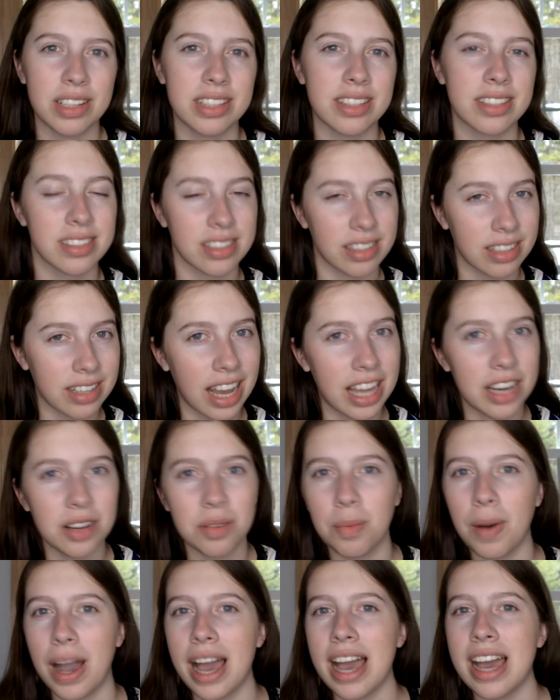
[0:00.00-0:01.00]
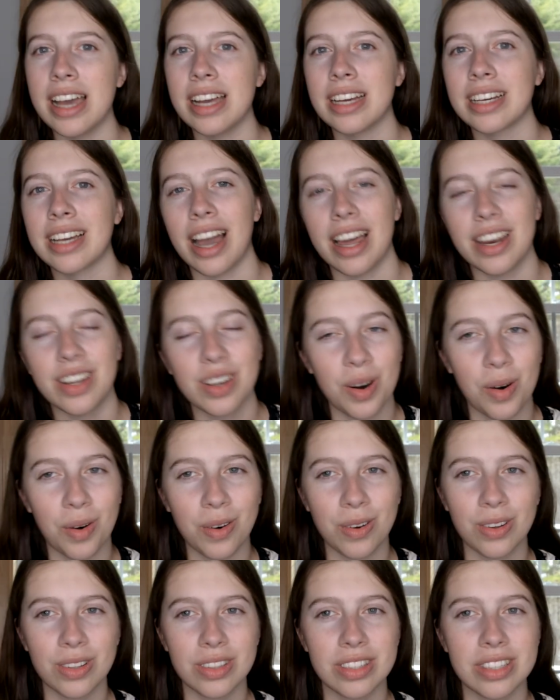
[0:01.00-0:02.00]
It's still kind of wet, kind of
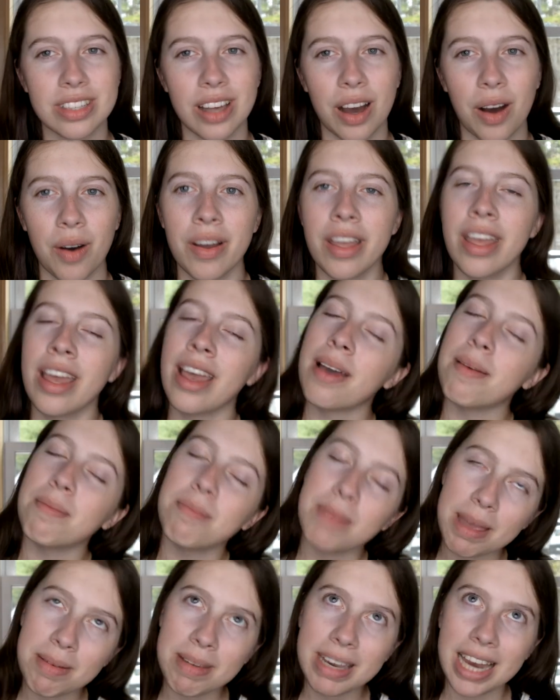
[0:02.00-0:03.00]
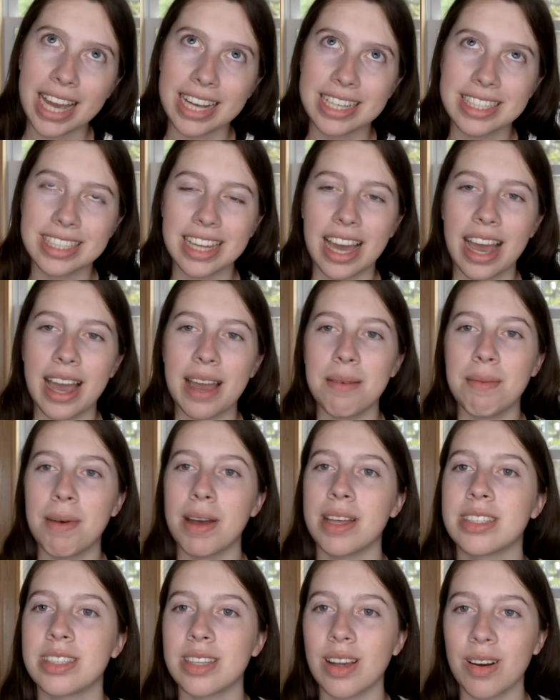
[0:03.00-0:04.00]
cold, so maybe next time.
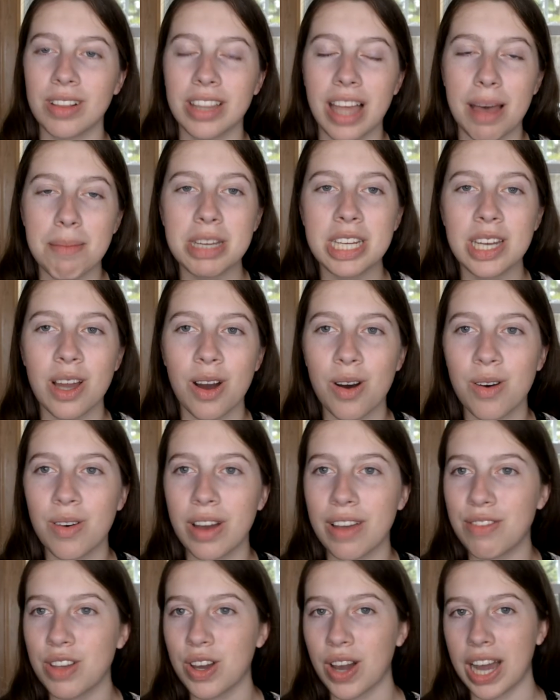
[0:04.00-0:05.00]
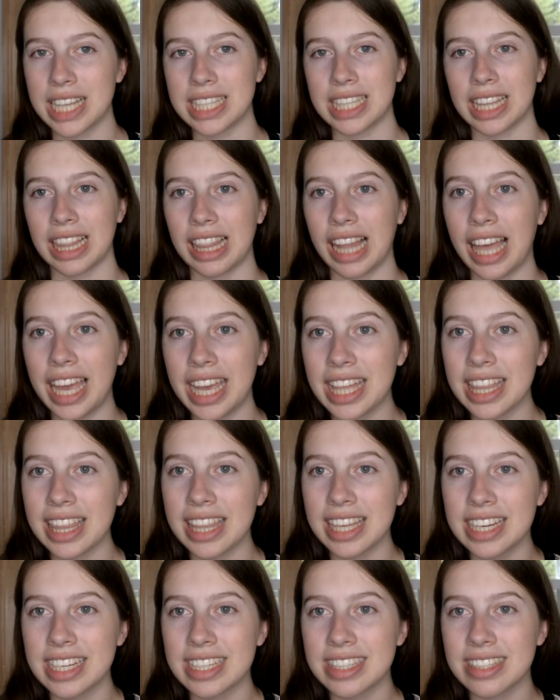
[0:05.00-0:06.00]
So let me know if you guys like
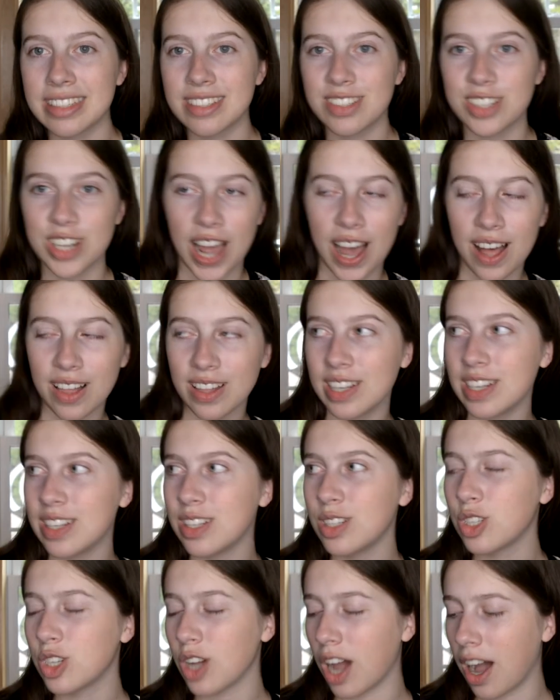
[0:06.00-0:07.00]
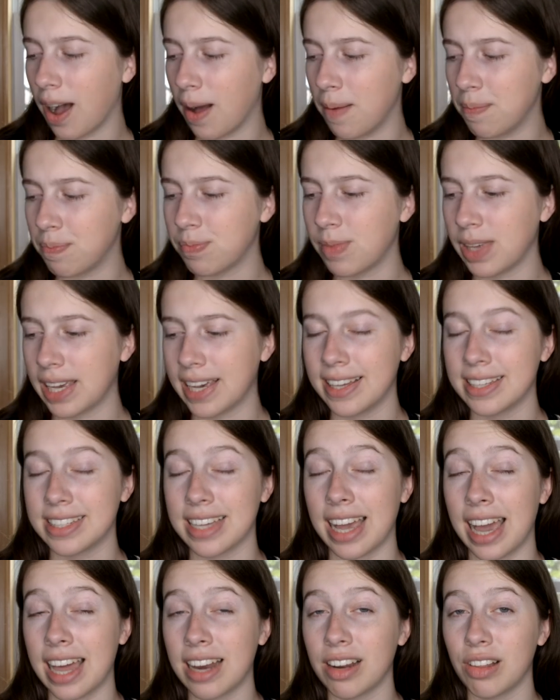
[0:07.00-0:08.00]
this challenge um, because
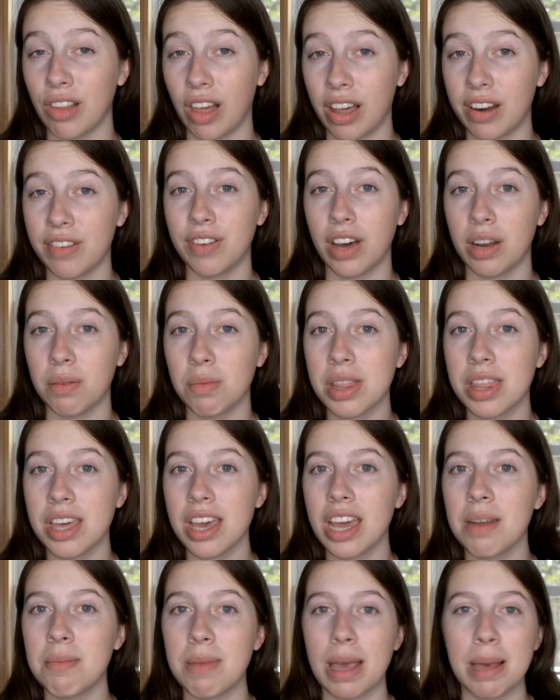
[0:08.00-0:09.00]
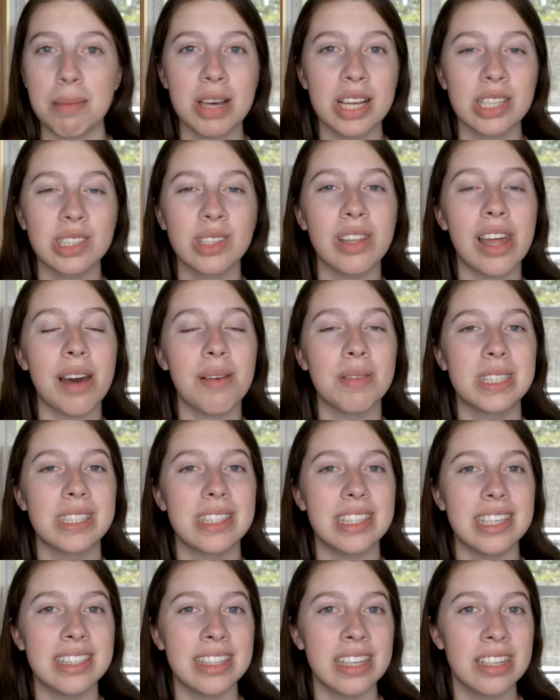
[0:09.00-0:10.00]
I had a lot of fun with it. Maybe I'll do that with
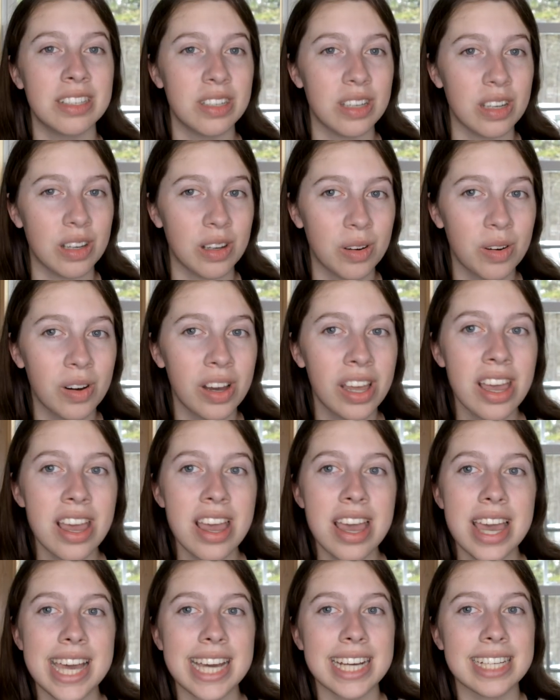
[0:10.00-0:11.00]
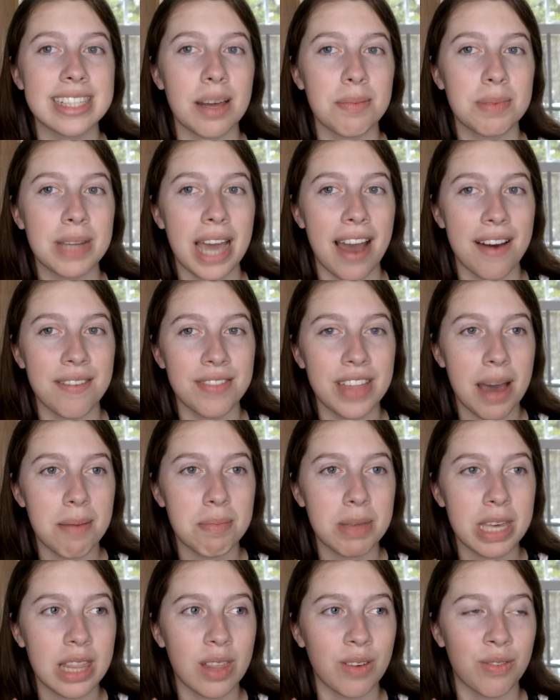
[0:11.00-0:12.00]
season two, except have that
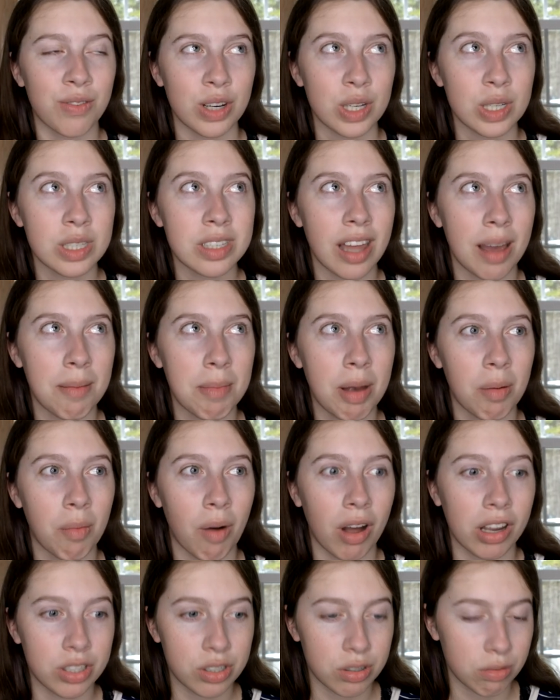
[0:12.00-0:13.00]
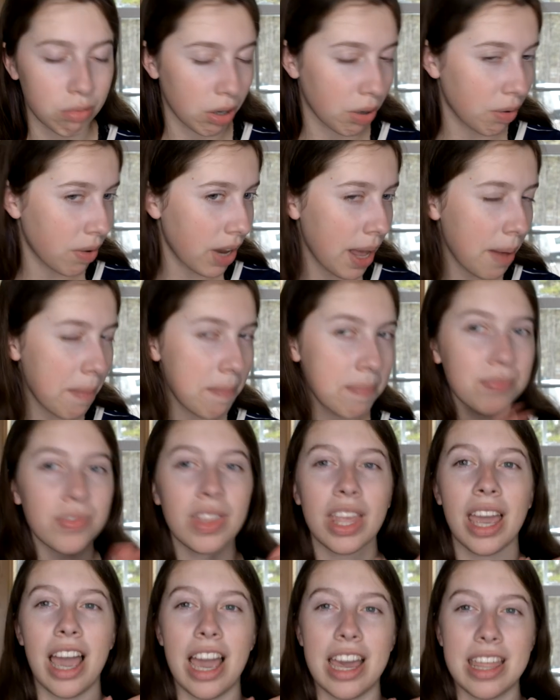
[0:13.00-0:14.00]
be the first time I watch through it.
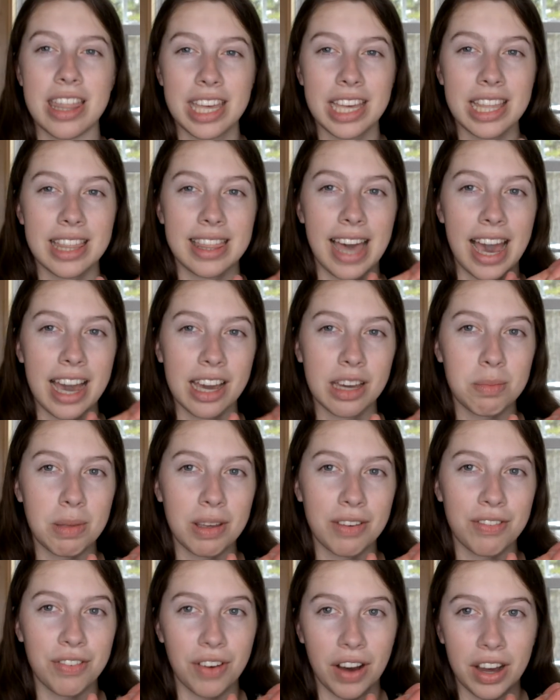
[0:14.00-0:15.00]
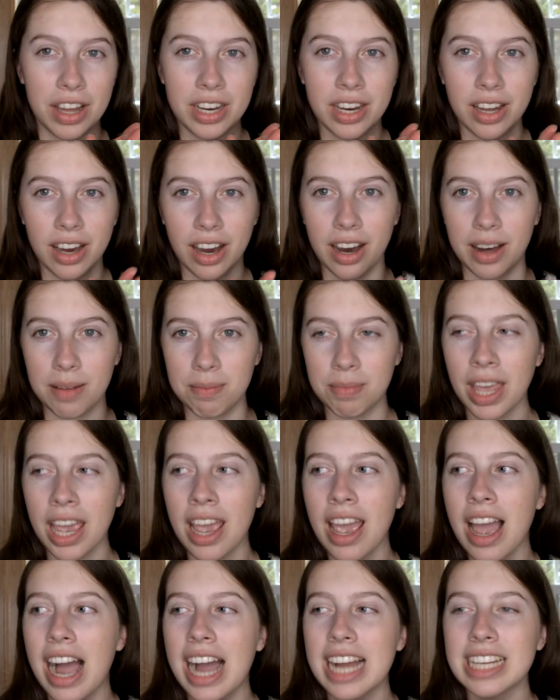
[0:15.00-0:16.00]
I think that could be fun. Um,
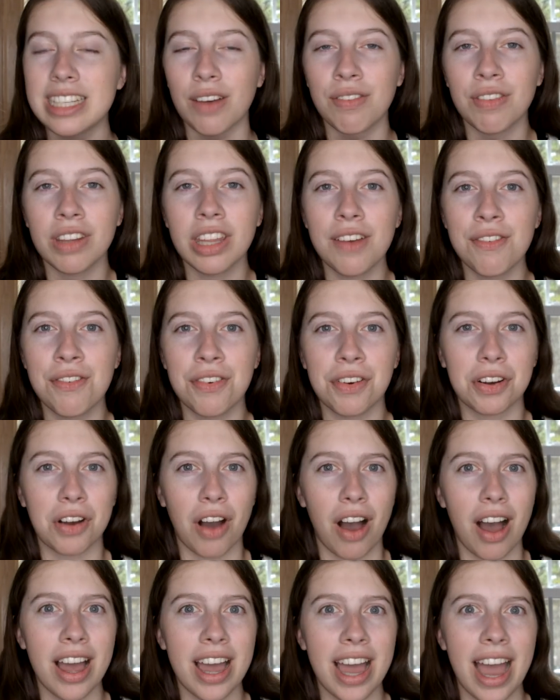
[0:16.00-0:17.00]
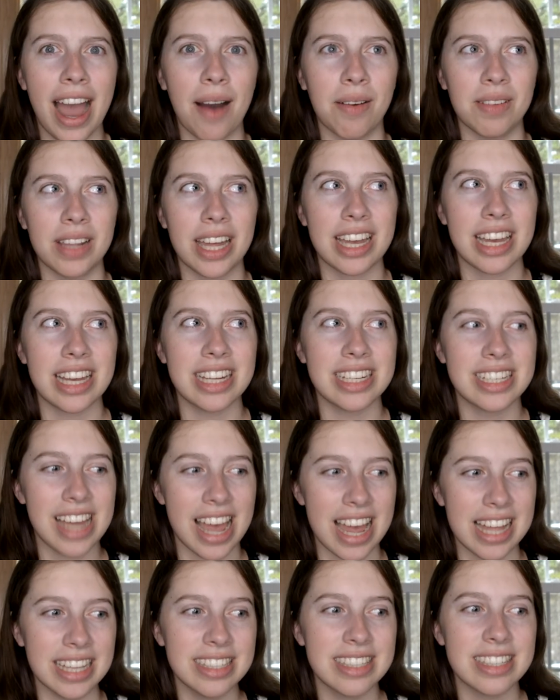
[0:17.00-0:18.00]
I definitely forgot how like
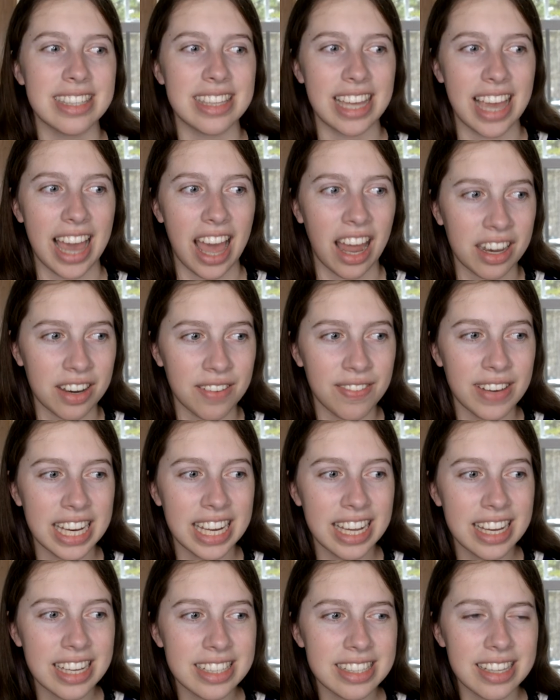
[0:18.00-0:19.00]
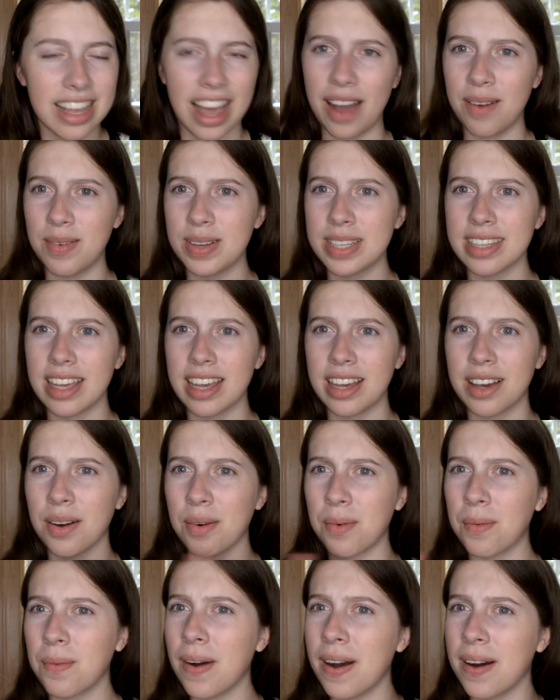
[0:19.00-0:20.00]
intense the end of it is. I was like,
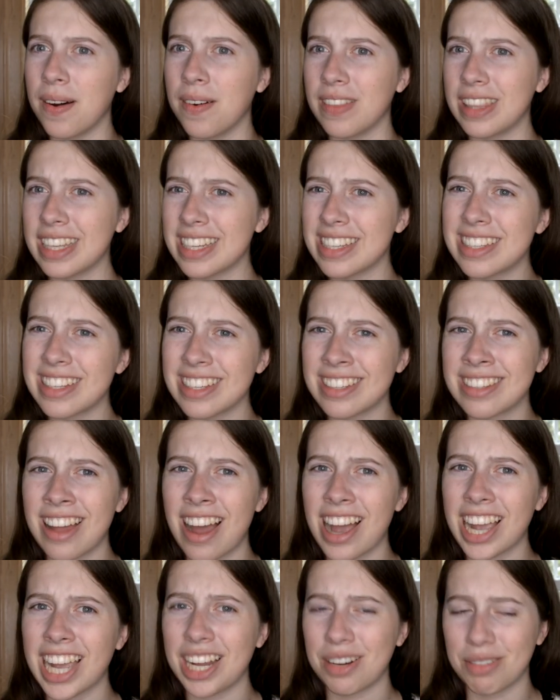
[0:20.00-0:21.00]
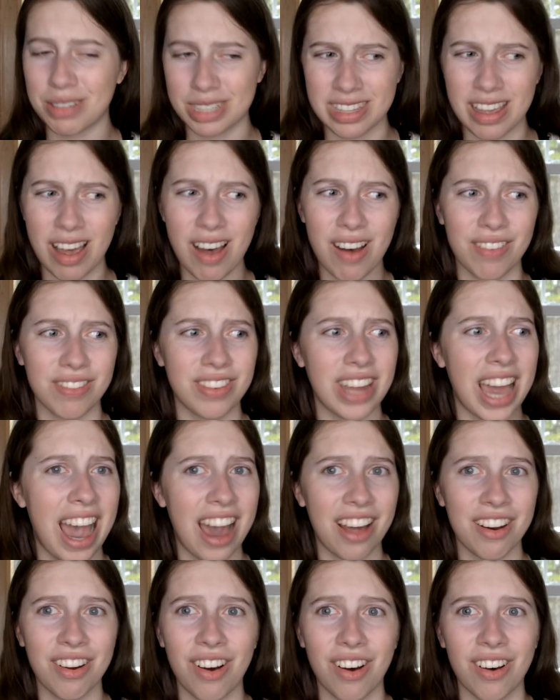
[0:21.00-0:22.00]
whoa, this does not get resolved
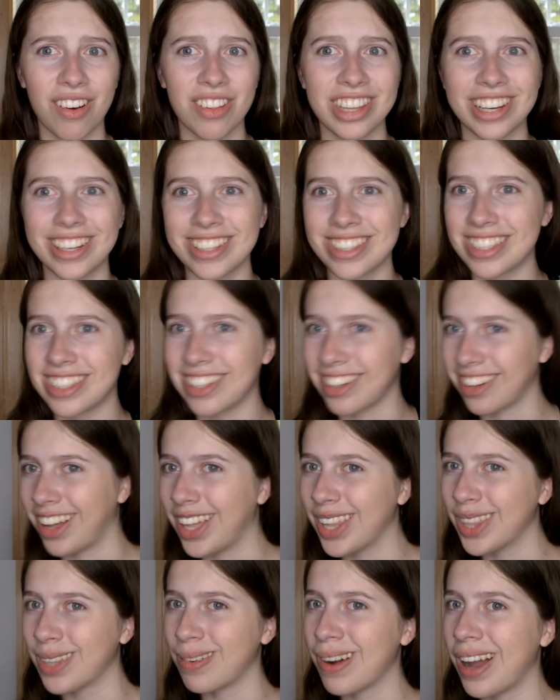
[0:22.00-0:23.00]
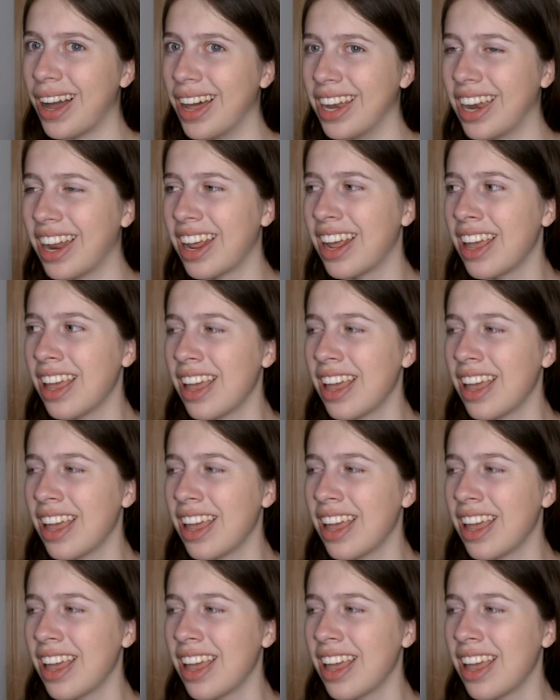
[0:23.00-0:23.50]
at all. They're still on the run.